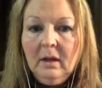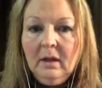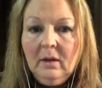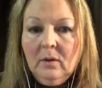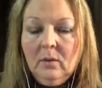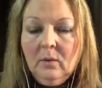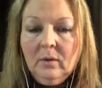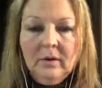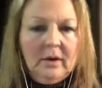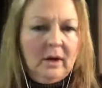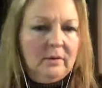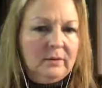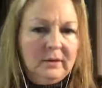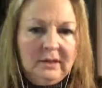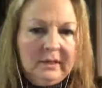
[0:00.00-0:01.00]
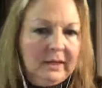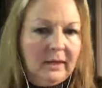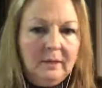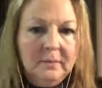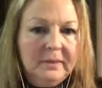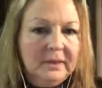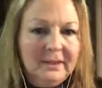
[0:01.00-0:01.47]
We're not really
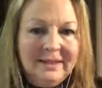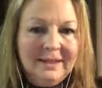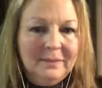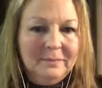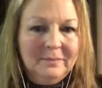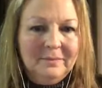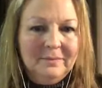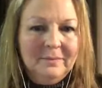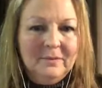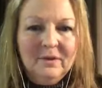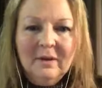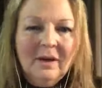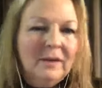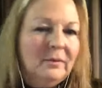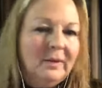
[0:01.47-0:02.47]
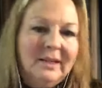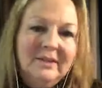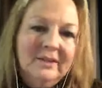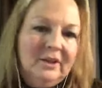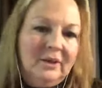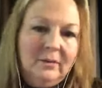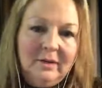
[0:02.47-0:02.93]
helping them. We're not
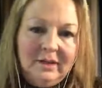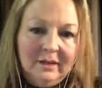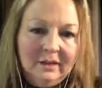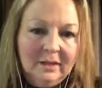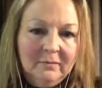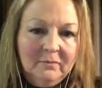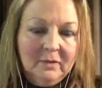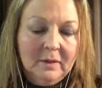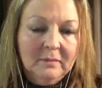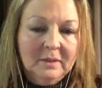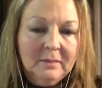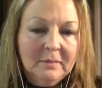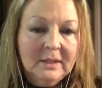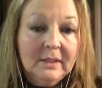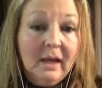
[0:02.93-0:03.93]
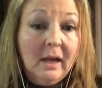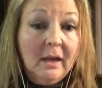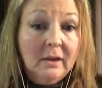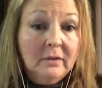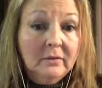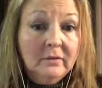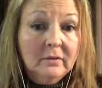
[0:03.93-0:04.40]
rescuing them from
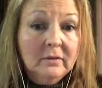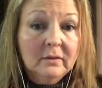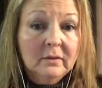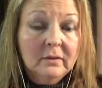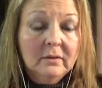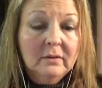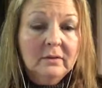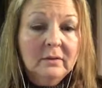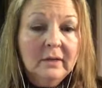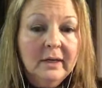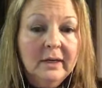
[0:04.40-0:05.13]
themselves right?